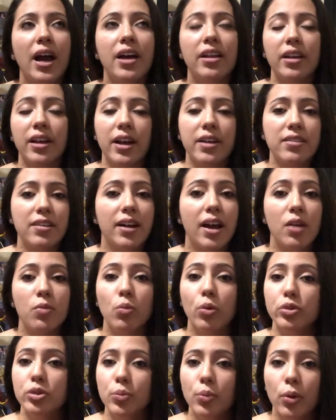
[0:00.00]
Like I said, I had
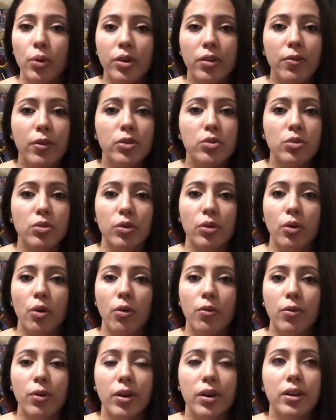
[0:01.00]
multiple individuals look
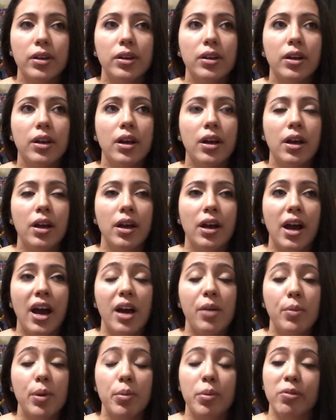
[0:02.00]
over it.
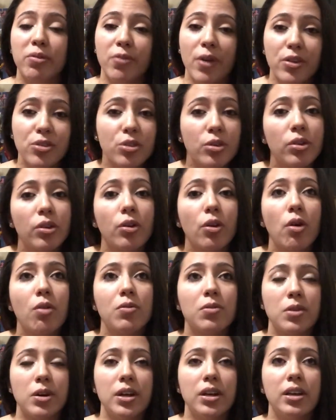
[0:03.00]
I had my professor look
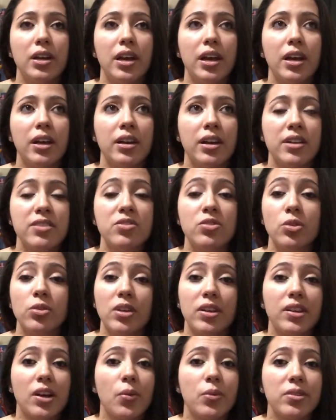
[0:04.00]
over it, and I still
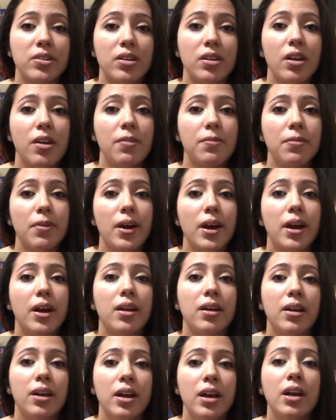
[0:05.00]
thought that wasn't enough.
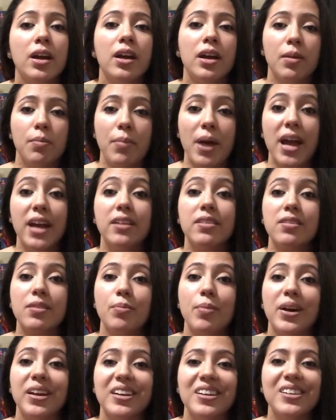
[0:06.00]
I paid
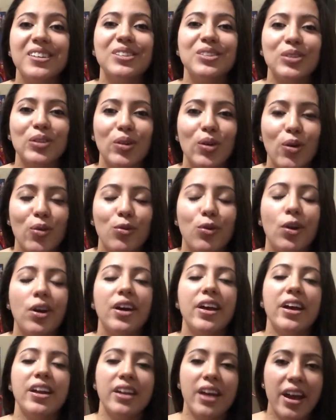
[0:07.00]
somebody to look over
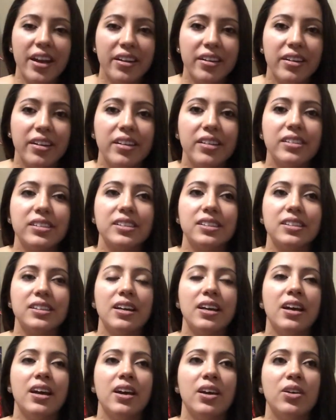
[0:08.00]
it and edit it.
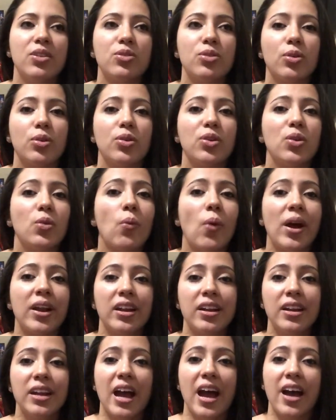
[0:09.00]
So you
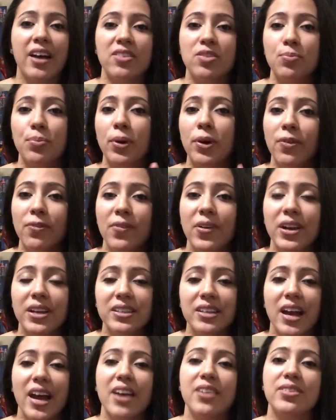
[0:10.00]
want it as
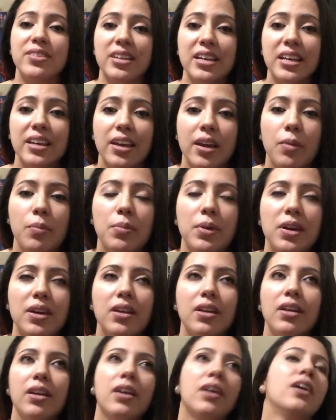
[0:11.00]
perfect as it can
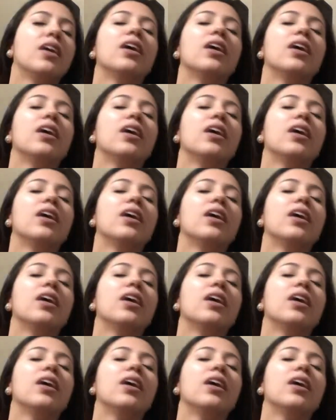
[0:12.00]
be.